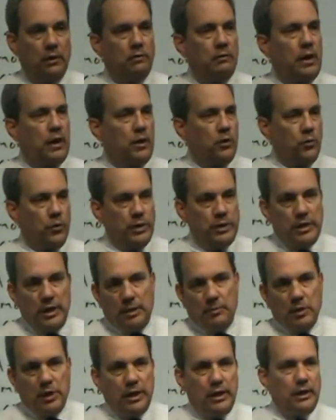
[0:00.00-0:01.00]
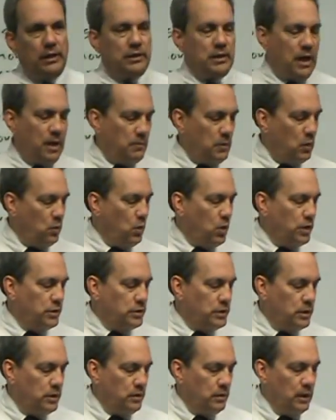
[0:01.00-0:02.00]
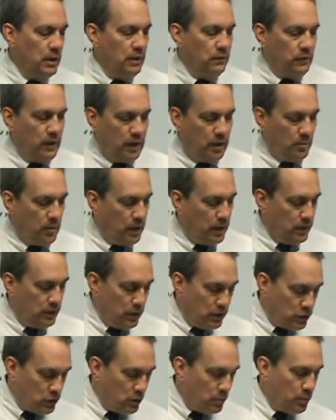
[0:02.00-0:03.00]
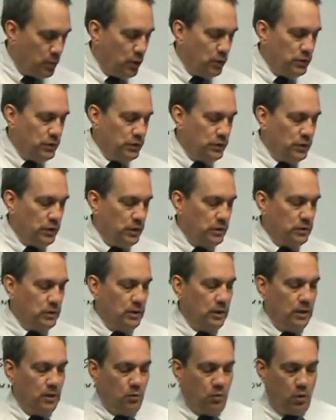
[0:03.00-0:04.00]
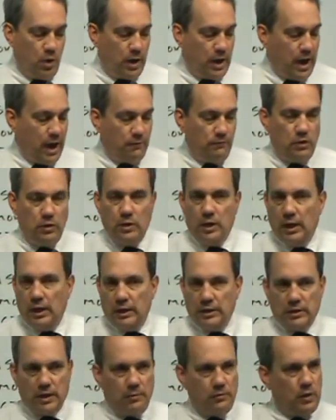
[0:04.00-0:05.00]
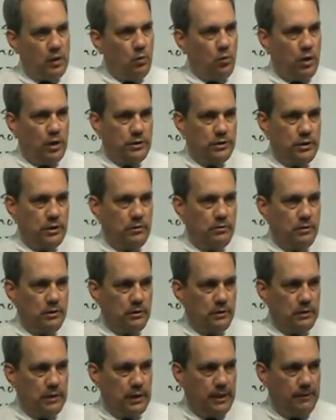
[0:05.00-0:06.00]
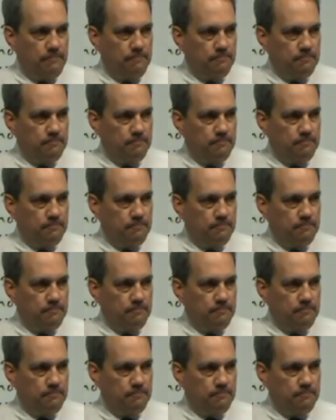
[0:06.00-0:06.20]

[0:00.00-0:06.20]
They can redeem it any time they want to. They can make additional purchases, what have you, anytime they want to. Okay?